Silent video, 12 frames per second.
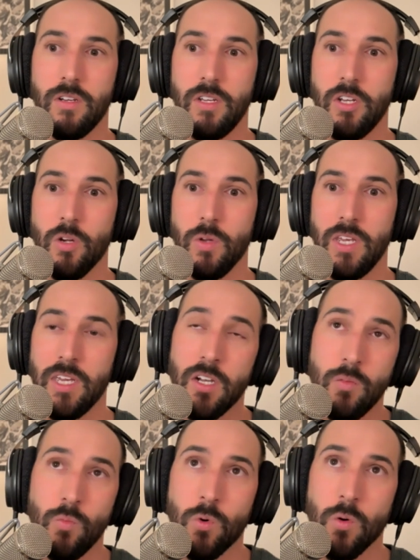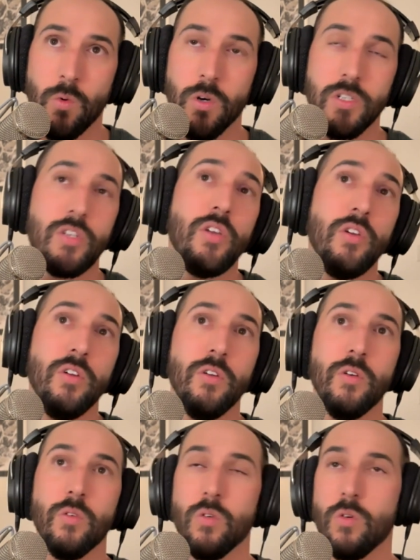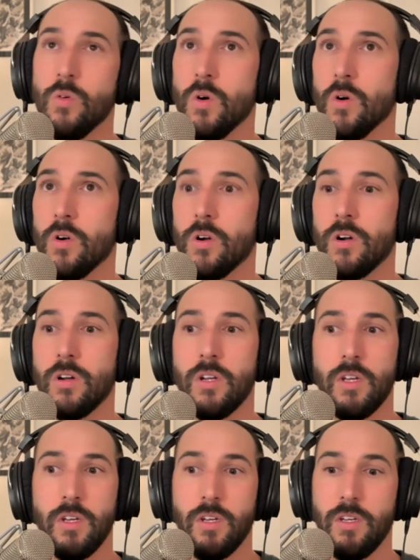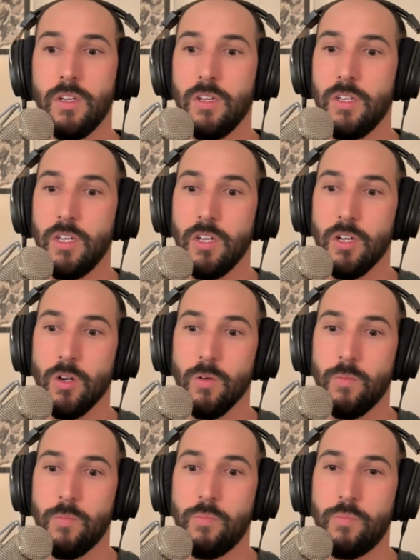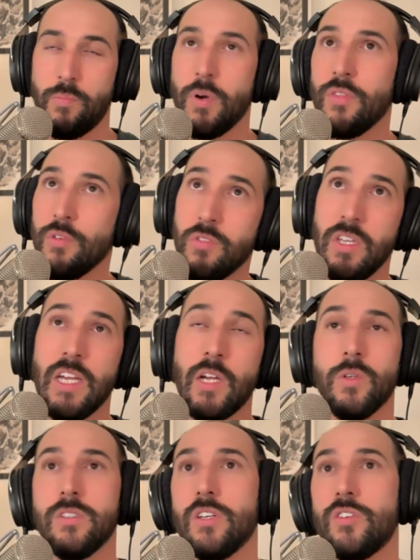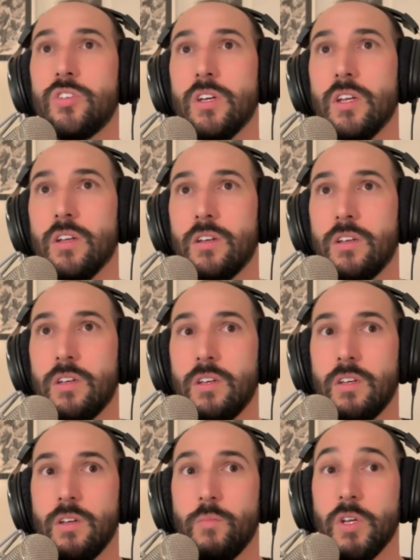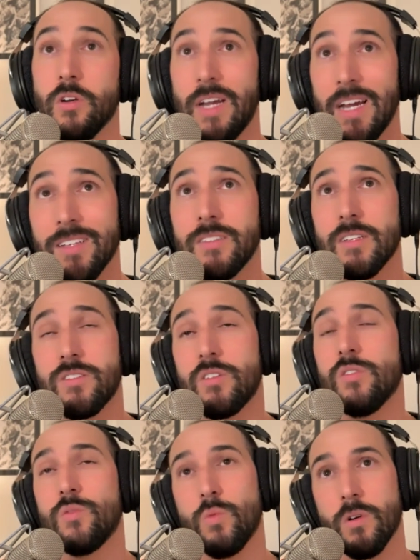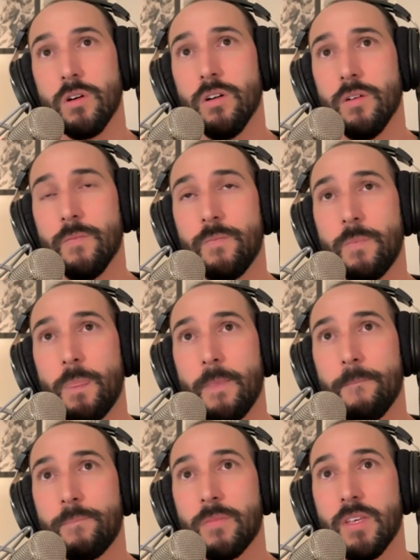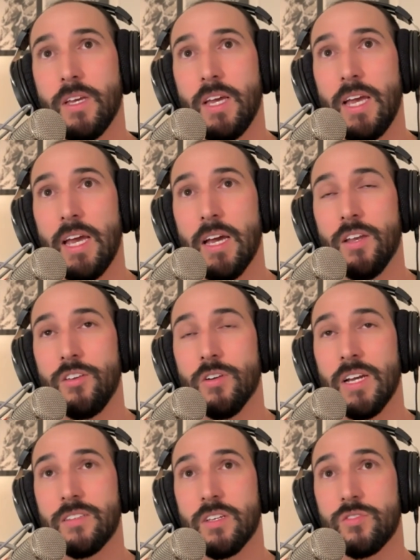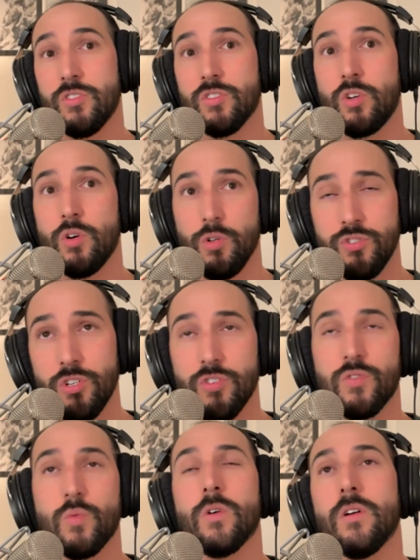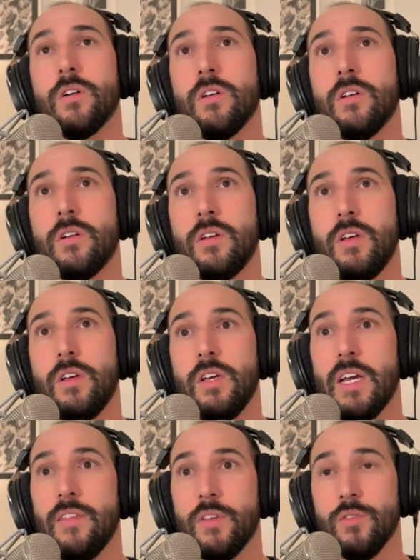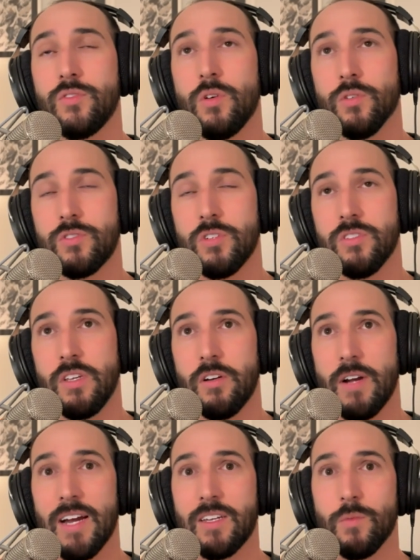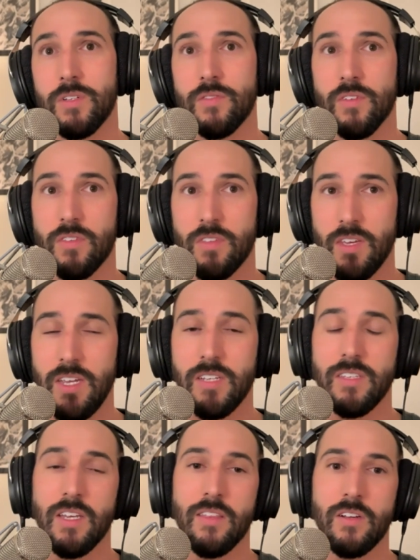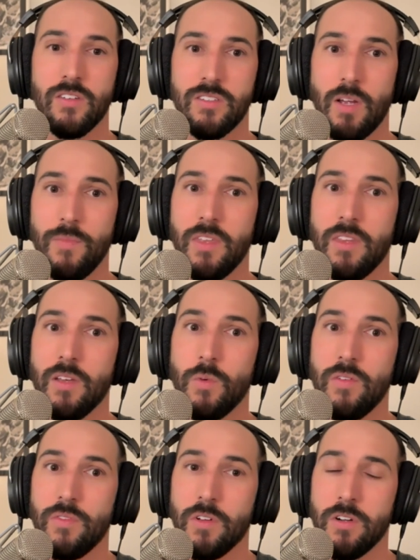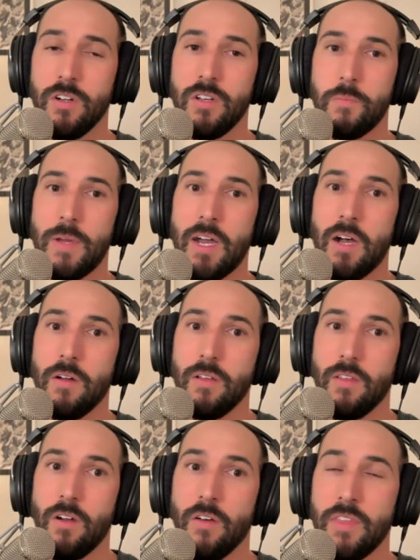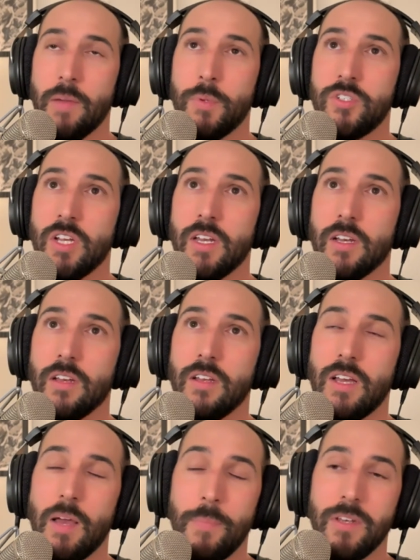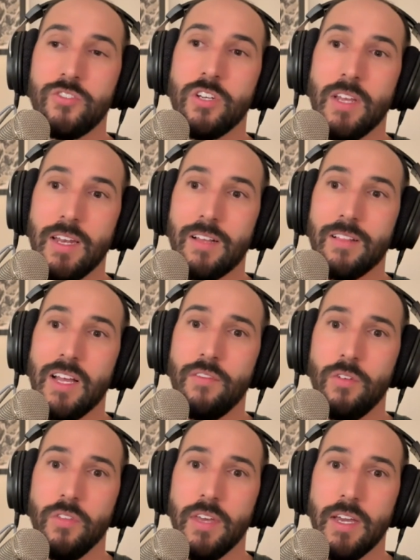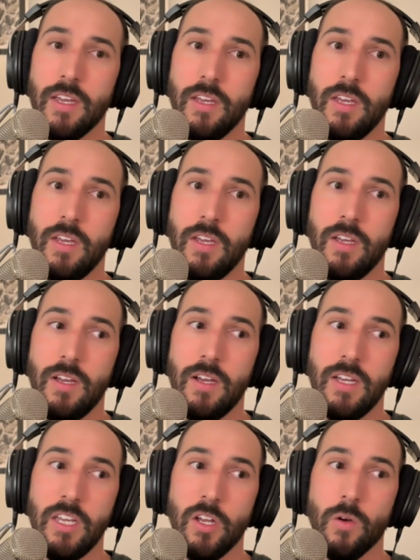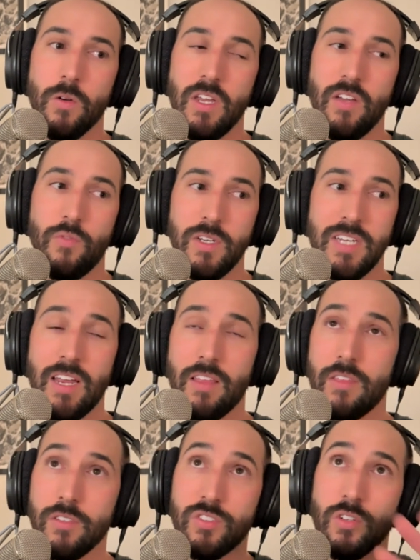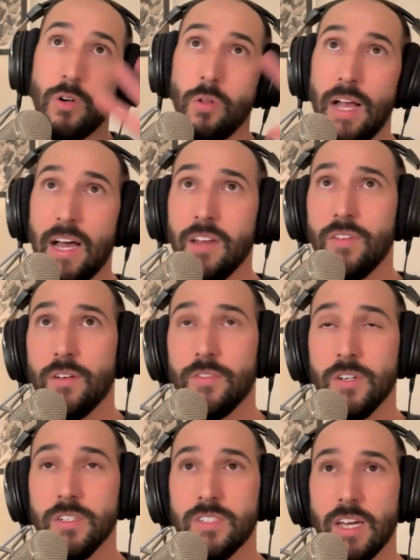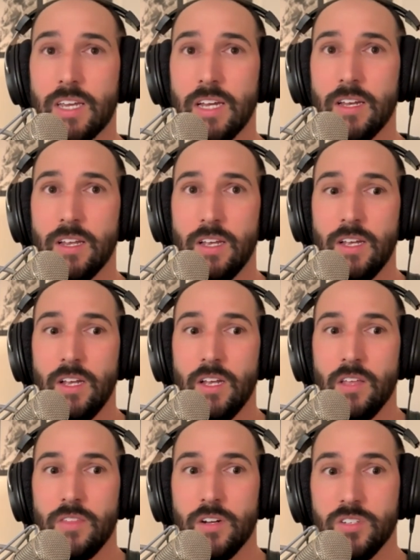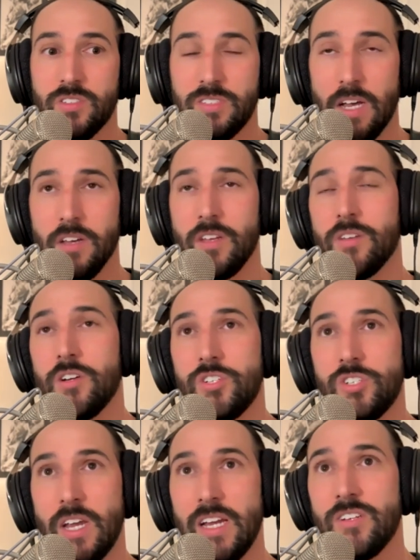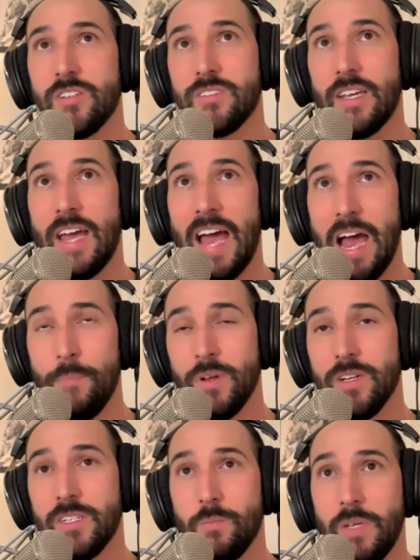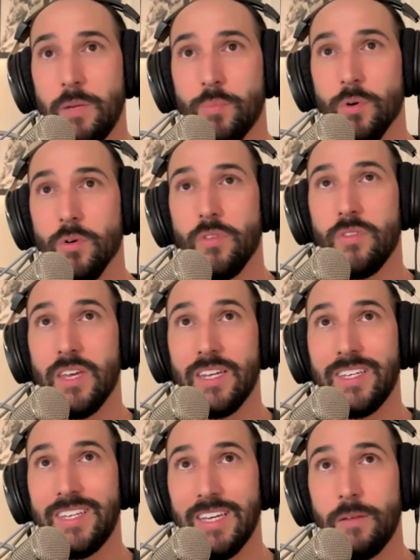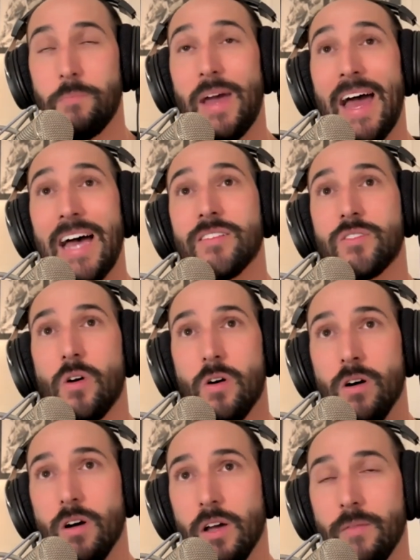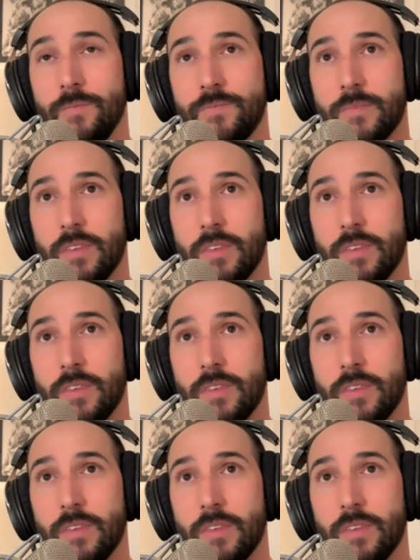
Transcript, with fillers: you know, in World War II or, you know, put through the Inquisition, but your ancestors were, and your ancestors' cultures were, and those cultures interacted with different things. And there's something that we've learned about on the epigenetic epigenetic level that, you know, if we take the soul out of it for a second, there's cellular changes that happen to people that get passed on